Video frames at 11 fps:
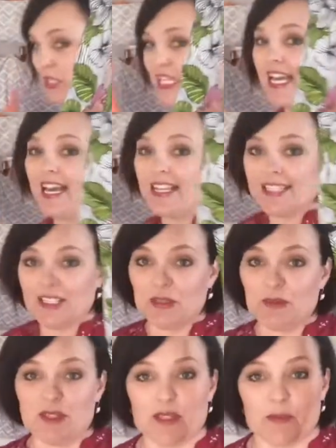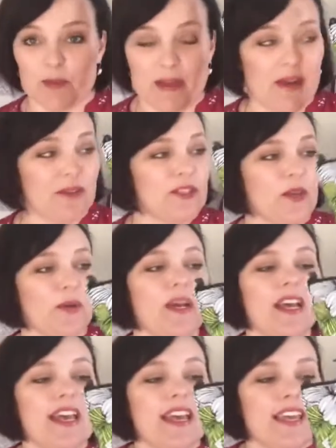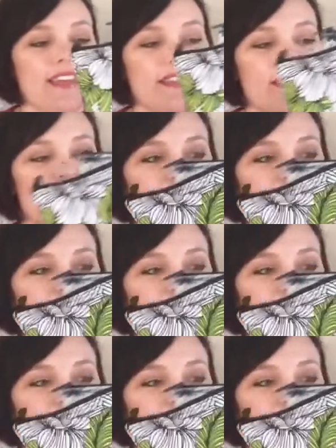has to do with the zipper pouch. So in this